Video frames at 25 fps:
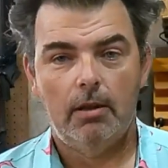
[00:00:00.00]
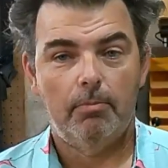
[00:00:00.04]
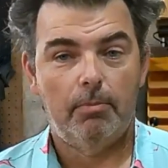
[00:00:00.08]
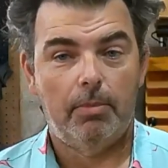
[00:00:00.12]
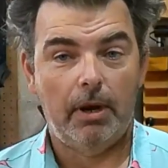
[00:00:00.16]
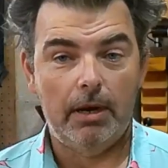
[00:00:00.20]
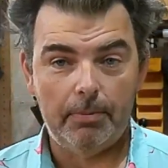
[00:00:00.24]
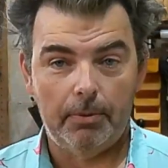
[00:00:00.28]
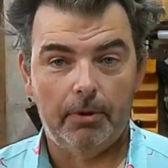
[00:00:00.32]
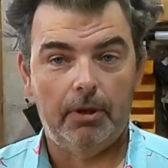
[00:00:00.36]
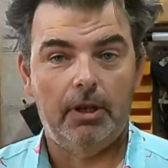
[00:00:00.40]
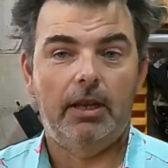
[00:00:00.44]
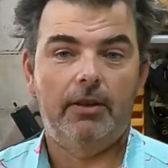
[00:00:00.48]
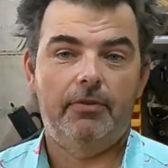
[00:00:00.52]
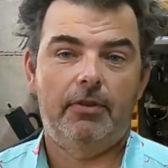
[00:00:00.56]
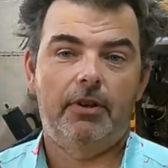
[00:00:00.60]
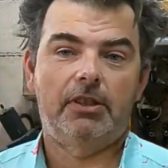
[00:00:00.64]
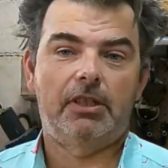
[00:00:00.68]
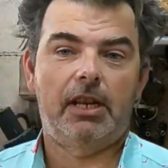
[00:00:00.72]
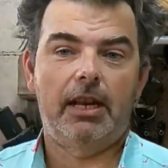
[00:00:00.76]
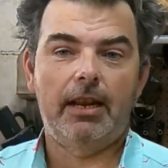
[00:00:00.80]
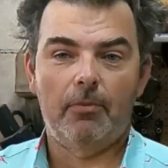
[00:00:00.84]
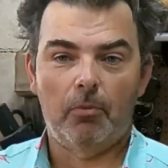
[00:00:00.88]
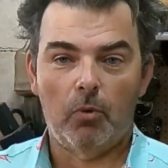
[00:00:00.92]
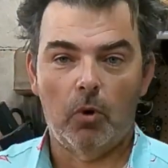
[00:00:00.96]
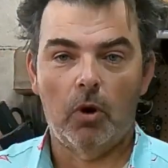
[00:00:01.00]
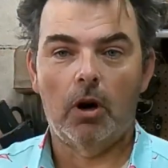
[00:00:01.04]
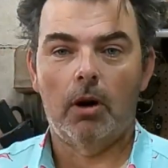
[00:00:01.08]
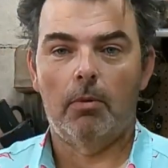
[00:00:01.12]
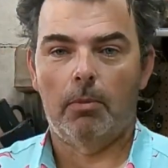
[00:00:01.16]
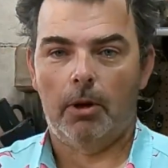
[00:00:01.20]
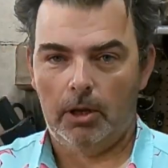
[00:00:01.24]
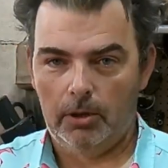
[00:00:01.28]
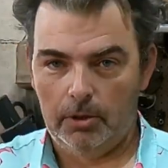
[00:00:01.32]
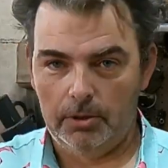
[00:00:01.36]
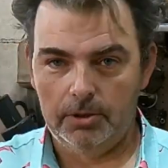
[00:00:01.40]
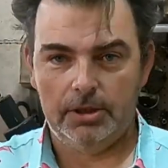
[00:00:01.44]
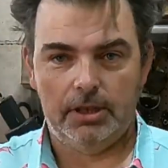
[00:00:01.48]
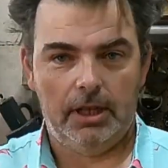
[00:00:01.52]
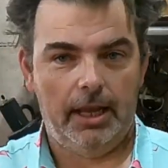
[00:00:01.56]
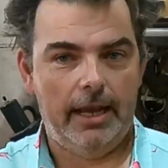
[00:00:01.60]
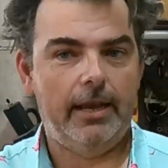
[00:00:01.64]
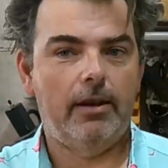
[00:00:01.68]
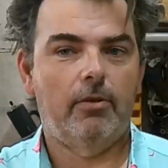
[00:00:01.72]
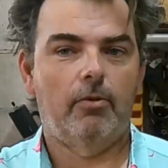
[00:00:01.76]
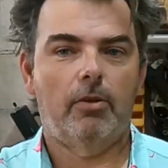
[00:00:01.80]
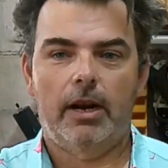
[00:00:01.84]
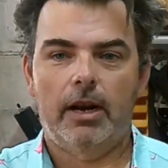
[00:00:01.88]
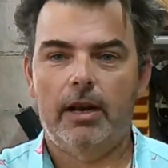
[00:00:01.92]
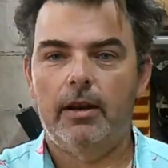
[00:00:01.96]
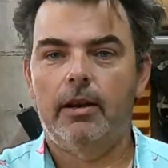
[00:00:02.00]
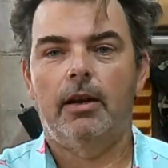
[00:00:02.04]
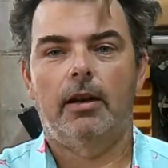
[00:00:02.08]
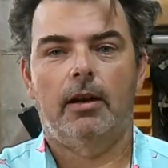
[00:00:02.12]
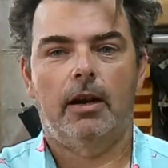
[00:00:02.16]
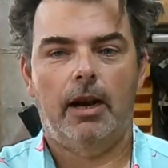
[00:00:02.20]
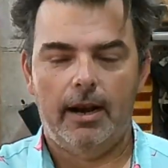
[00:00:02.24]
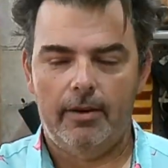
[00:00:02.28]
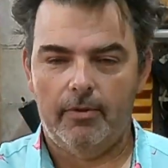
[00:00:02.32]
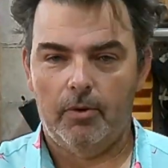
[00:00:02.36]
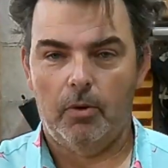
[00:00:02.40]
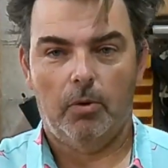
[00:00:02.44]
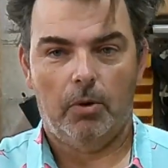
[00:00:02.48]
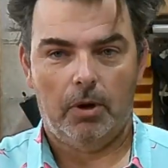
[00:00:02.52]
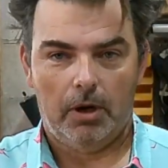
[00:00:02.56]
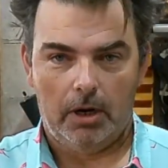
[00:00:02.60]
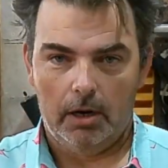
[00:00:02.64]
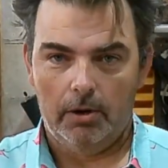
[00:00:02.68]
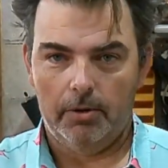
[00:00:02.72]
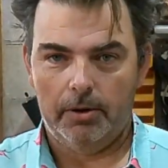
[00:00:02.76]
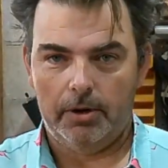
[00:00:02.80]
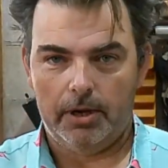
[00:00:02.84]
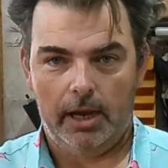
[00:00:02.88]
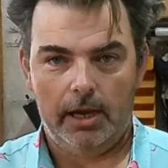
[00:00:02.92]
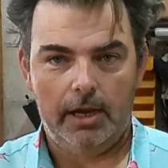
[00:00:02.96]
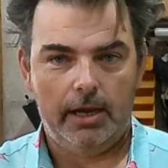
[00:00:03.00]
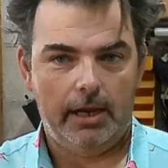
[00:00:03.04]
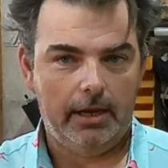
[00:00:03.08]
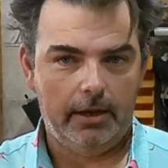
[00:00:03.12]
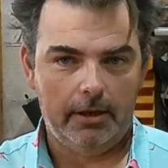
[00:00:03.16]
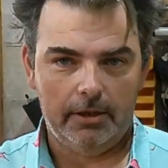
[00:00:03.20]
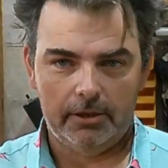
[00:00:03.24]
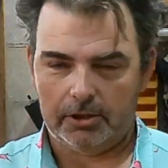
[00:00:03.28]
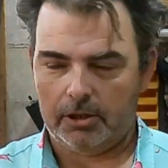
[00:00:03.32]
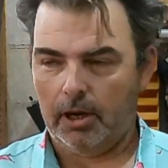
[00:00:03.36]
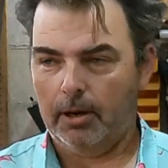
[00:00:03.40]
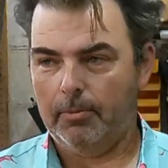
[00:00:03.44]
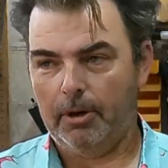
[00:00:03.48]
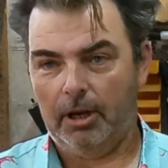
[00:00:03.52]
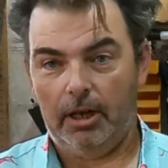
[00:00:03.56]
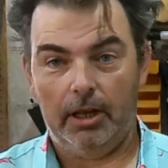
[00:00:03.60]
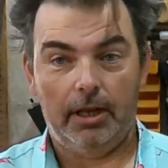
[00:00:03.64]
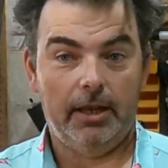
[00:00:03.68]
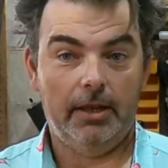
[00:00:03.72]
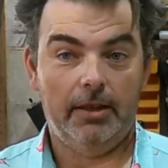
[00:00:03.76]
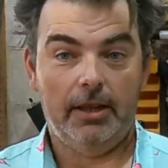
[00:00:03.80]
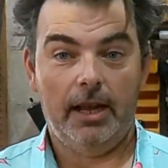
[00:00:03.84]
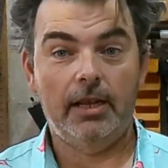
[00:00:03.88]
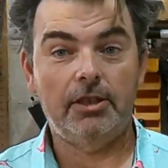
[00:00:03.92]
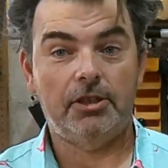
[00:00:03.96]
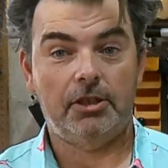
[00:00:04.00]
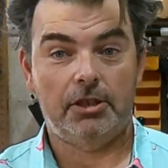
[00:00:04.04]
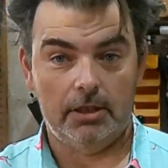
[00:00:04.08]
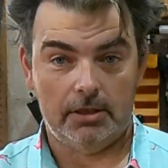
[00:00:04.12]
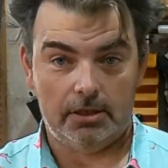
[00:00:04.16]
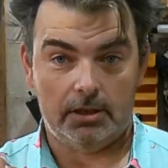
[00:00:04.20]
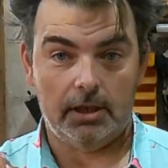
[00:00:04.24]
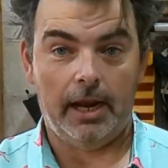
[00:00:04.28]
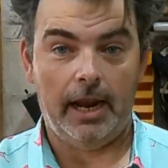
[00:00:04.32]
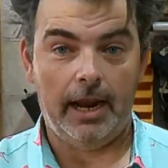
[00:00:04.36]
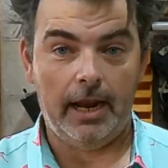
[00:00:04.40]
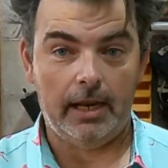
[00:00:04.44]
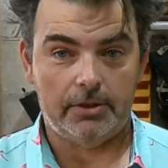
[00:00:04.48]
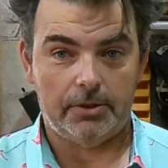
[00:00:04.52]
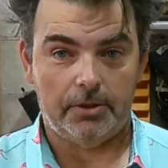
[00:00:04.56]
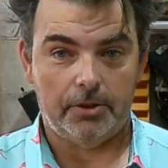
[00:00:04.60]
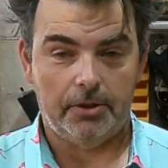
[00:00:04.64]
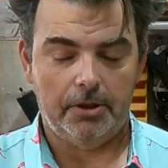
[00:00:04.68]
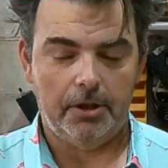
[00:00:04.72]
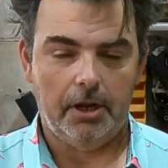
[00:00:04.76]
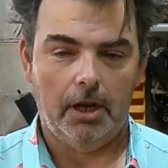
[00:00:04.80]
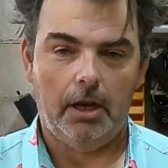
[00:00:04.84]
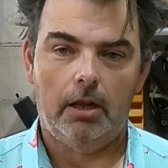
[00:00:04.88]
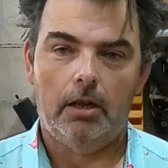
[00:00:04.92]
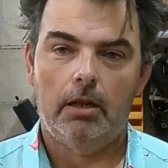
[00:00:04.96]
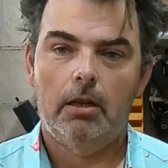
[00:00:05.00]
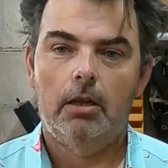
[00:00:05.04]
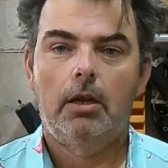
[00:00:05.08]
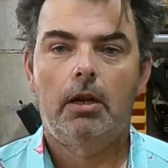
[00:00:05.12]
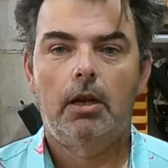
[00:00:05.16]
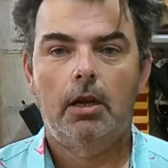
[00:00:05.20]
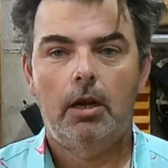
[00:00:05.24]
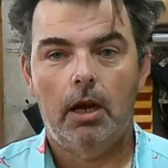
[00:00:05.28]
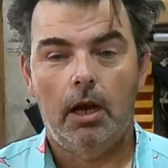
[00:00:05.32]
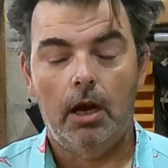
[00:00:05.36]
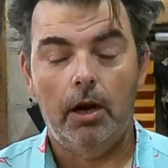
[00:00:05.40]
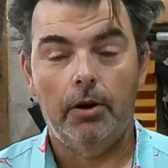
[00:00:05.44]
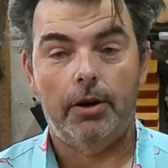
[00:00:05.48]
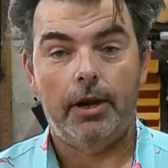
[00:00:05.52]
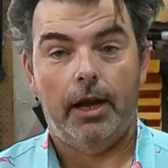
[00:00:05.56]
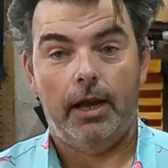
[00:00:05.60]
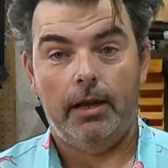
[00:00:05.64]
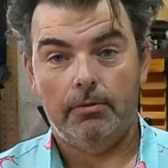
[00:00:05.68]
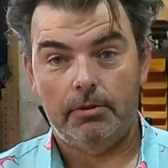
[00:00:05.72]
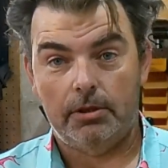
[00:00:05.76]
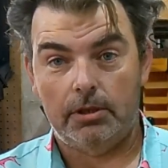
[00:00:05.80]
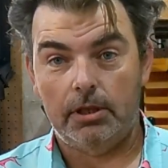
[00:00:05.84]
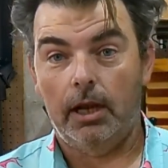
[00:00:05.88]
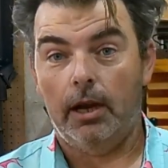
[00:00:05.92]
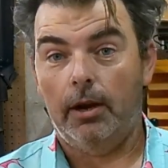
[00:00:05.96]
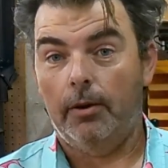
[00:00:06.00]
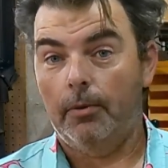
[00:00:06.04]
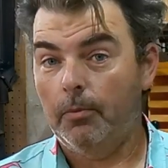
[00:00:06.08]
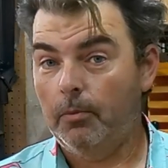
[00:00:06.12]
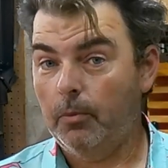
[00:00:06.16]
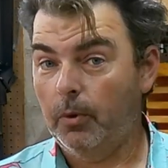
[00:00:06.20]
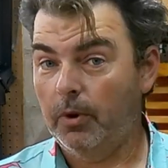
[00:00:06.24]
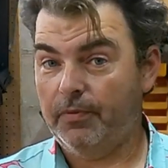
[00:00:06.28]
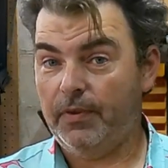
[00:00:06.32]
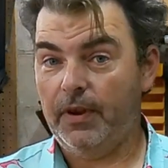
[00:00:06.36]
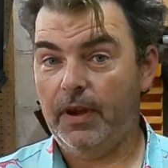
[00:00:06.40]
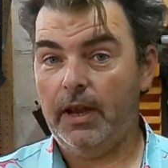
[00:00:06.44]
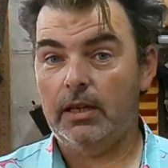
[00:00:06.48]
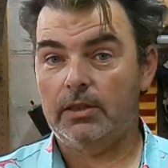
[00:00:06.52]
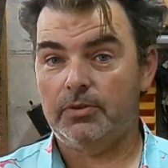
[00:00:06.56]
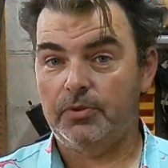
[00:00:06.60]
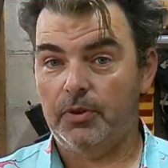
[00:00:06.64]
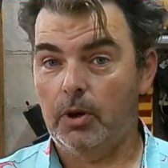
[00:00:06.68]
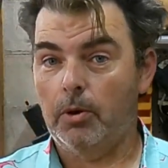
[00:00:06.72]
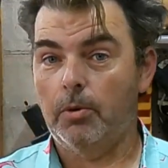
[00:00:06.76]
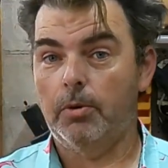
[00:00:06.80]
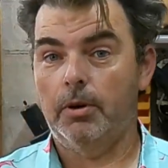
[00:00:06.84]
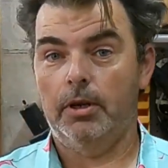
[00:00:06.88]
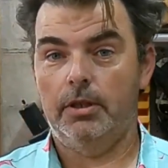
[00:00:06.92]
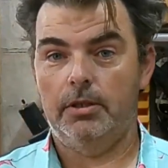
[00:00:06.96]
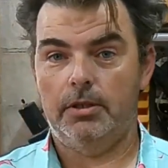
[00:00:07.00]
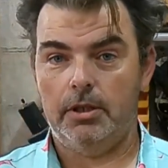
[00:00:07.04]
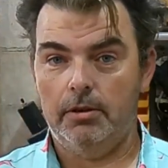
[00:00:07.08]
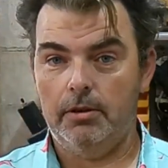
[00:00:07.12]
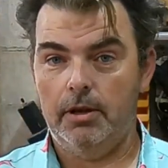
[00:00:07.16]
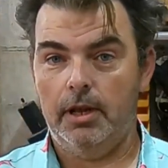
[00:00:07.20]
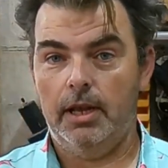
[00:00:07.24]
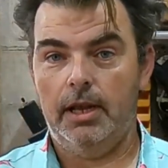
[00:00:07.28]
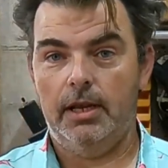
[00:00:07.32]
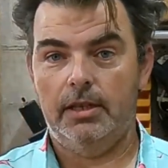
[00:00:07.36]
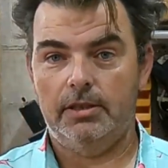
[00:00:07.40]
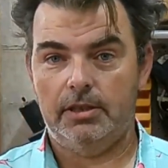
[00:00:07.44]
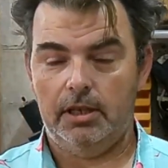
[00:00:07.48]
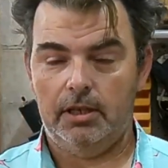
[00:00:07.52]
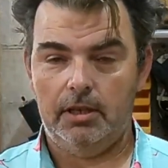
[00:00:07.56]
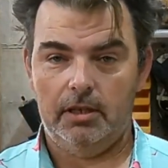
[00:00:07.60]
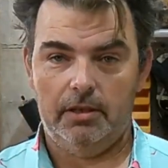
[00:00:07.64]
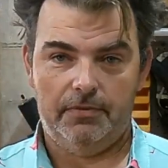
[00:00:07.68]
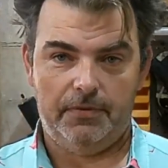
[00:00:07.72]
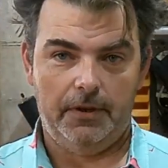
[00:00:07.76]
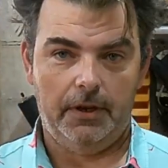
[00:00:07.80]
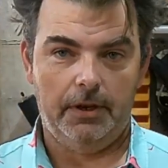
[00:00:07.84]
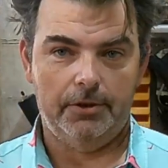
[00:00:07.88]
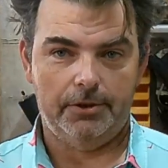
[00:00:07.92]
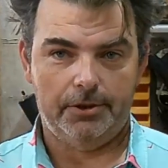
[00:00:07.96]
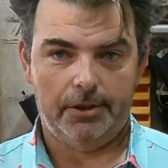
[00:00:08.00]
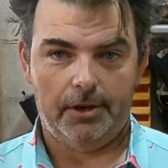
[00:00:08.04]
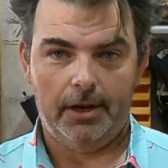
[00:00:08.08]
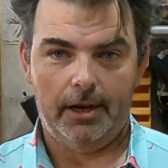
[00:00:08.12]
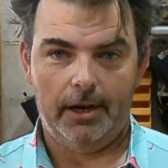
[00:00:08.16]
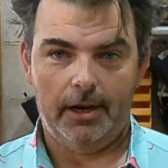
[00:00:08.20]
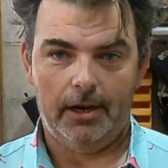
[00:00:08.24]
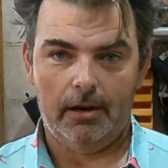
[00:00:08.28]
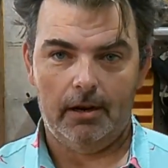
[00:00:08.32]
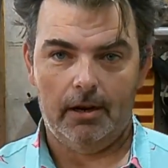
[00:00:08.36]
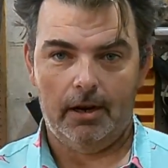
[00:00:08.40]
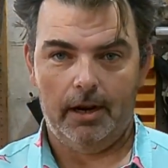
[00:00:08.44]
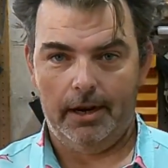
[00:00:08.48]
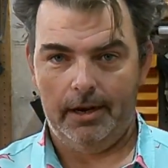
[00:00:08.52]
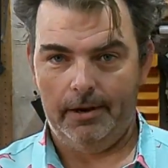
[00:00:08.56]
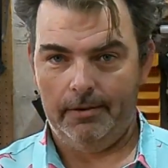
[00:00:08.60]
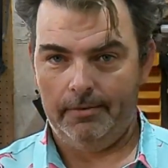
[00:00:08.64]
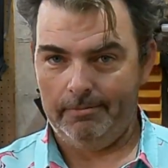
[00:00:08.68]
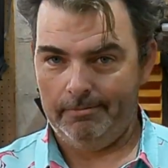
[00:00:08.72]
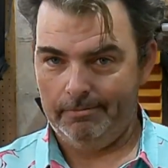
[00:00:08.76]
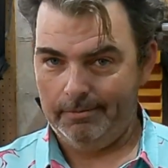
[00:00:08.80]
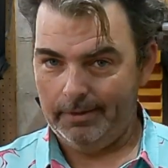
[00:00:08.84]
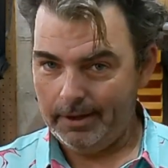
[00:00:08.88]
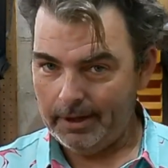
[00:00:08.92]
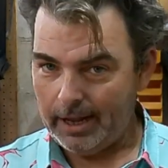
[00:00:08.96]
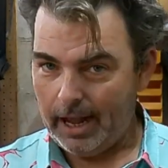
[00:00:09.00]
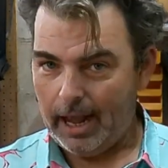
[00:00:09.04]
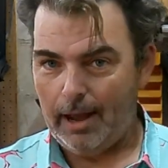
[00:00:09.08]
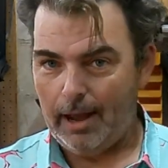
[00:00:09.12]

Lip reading: People leave these damn wormholes laying around here everywhere, okay, indiscriminately. That shit's a hazard, y'all. Okay, so we fast-forwarded 2 days into the future here, and